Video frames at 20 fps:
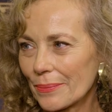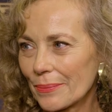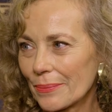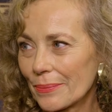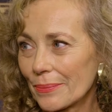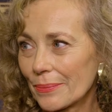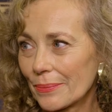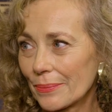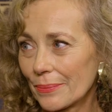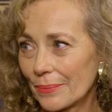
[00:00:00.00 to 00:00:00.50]

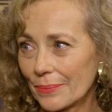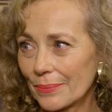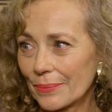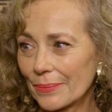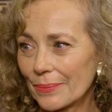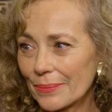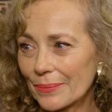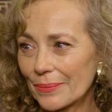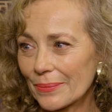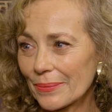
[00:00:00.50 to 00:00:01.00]

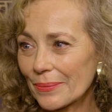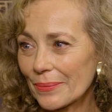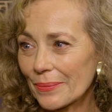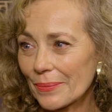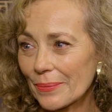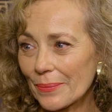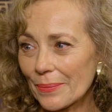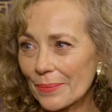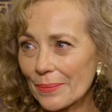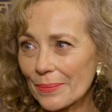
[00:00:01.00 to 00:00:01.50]

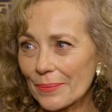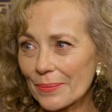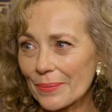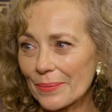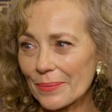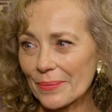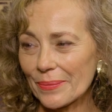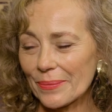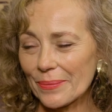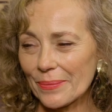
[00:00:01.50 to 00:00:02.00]

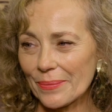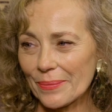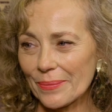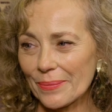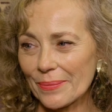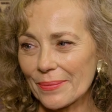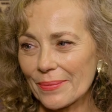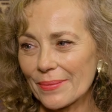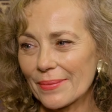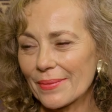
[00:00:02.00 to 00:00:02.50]

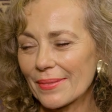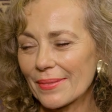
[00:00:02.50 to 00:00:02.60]
(not speaking)